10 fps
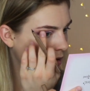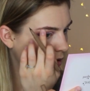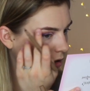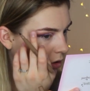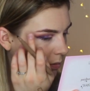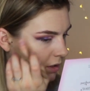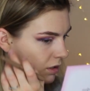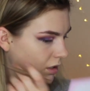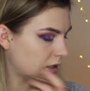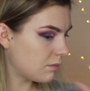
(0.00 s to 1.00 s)
The taupe
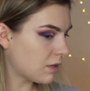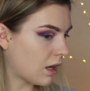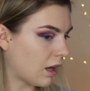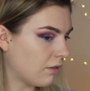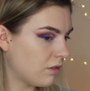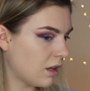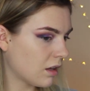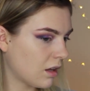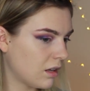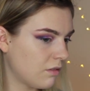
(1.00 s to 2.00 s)
doesn't seem to have
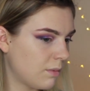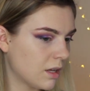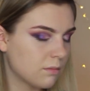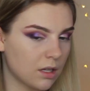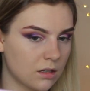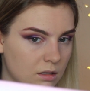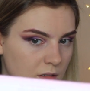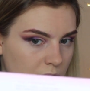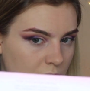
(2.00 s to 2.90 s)
that kind of pigment.